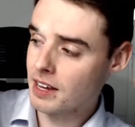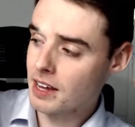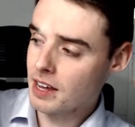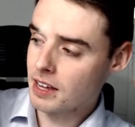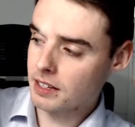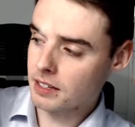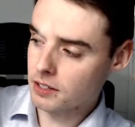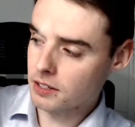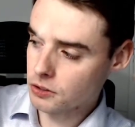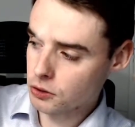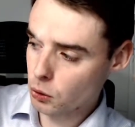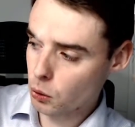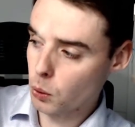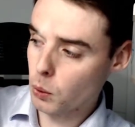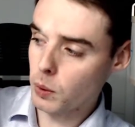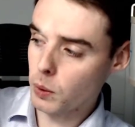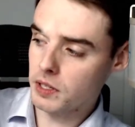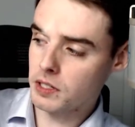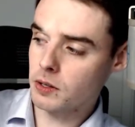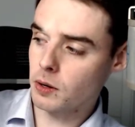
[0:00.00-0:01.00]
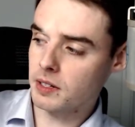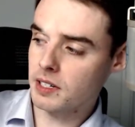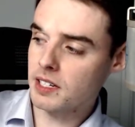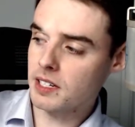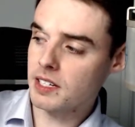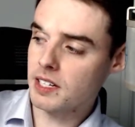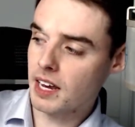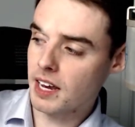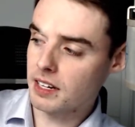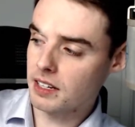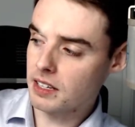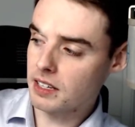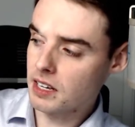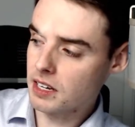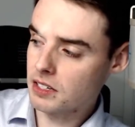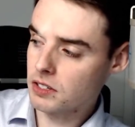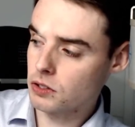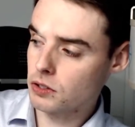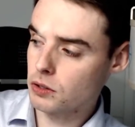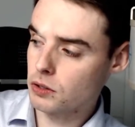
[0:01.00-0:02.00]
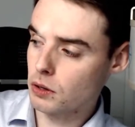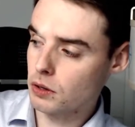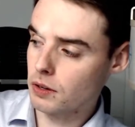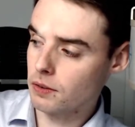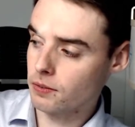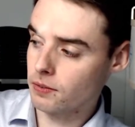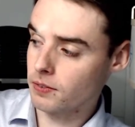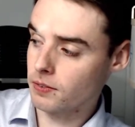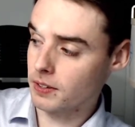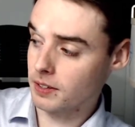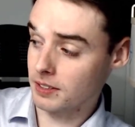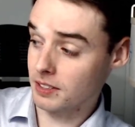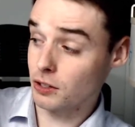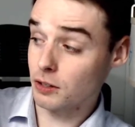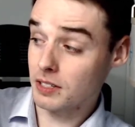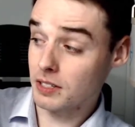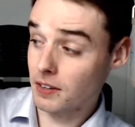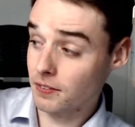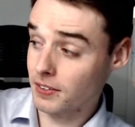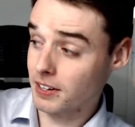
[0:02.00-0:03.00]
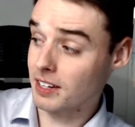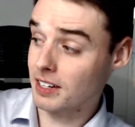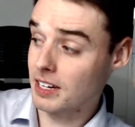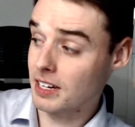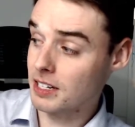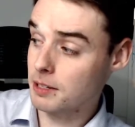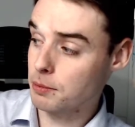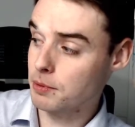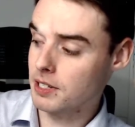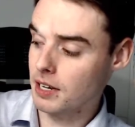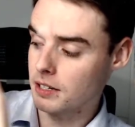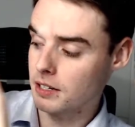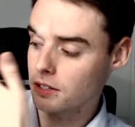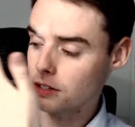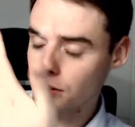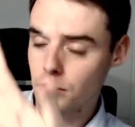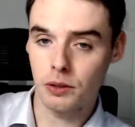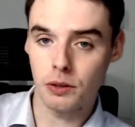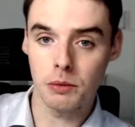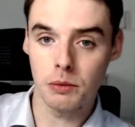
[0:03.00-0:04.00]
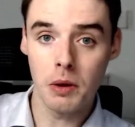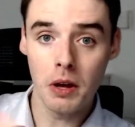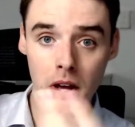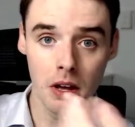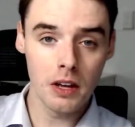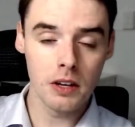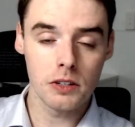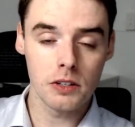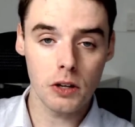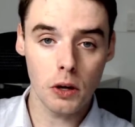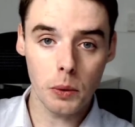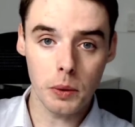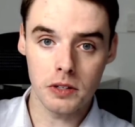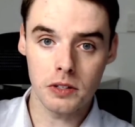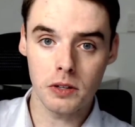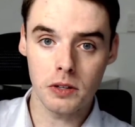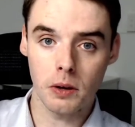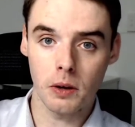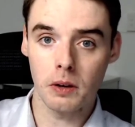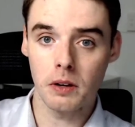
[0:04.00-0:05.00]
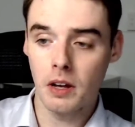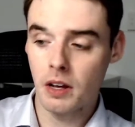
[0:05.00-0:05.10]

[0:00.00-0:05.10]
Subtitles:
This is always going to say this certificate is presented to so-and-so.